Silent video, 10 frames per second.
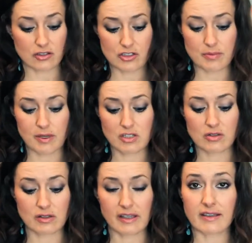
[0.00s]
Just make sure,
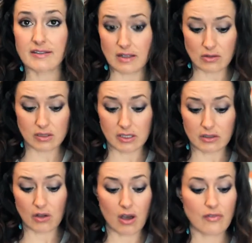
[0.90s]
like I said, you clean it
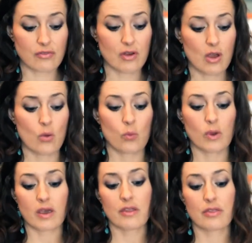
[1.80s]
off
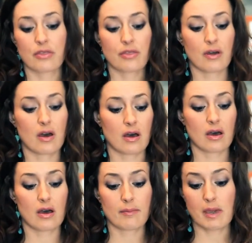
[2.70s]
with
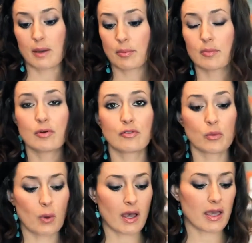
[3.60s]
a makeup remover
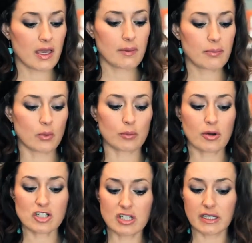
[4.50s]
wipe or
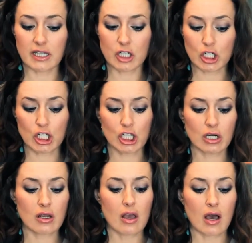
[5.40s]
brush cleaner.
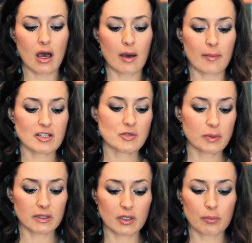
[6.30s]
I just put a
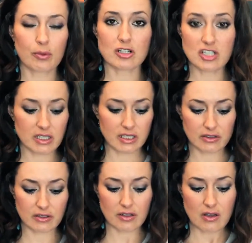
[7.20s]
little brush
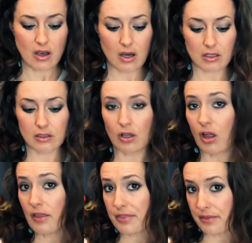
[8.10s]
cleaner on a
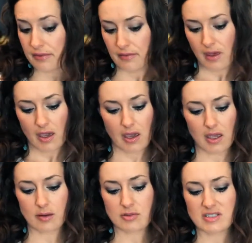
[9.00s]
cloth and
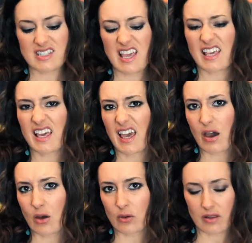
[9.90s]
I'm just taking
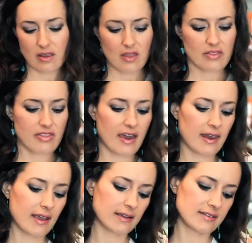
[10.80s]
out that
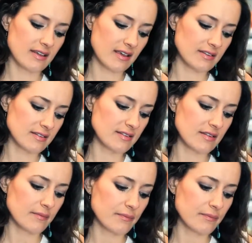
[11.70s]
excess